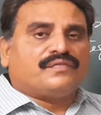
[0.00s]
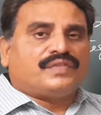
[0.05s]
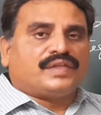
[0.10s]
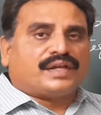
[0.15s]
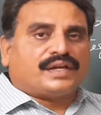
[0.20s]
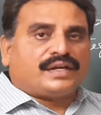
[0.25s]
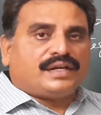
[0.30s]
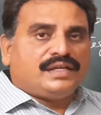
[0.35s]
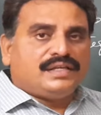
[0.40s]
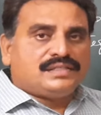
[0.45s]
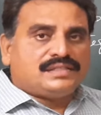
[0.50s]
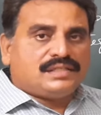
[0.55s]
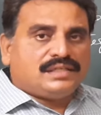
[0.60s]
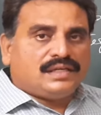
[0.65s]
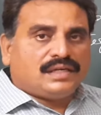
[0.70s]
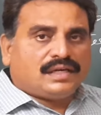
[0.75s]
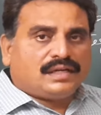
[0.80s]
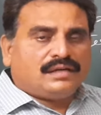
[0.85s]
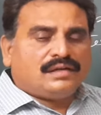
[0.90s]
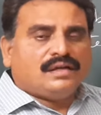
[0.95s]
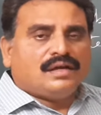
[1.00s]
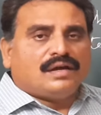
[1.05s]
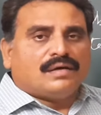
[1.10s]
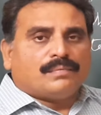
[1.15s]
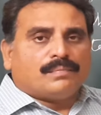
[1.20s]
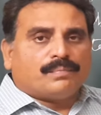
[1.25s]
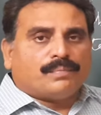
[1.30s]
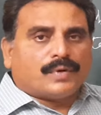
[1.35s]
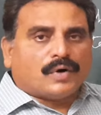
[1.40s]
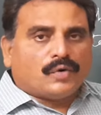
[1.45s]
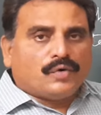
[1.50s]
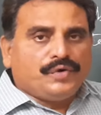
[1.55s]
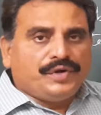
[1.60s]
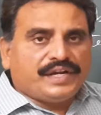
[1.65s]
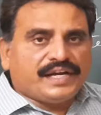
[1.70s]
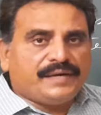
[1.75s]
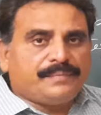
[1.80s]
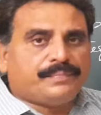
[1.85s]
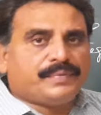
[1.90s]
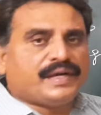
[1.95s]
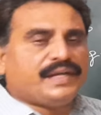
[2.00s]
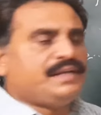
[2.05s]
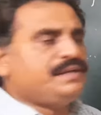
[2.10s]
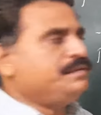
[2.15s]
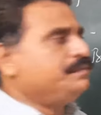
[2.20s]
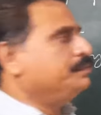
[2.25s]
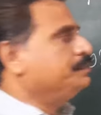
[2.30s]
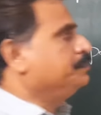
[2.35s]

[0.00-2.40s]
the region bounded by